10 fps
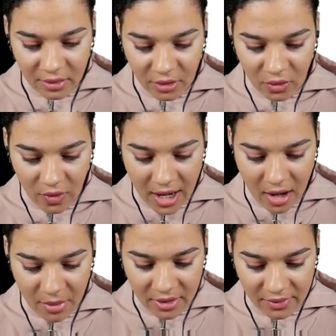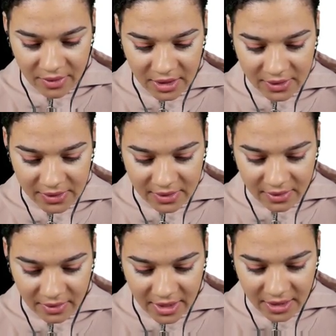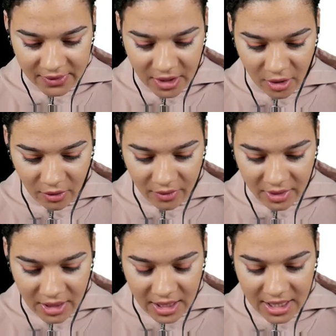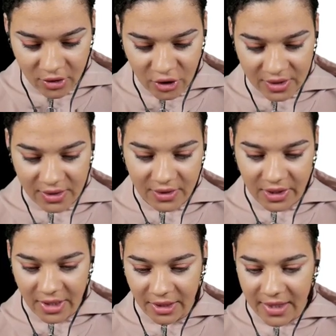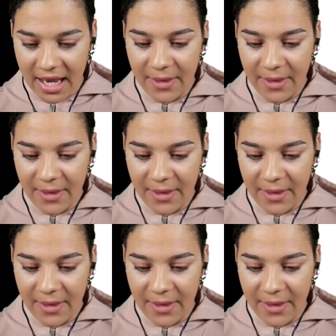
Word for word: grab this like so and just select that.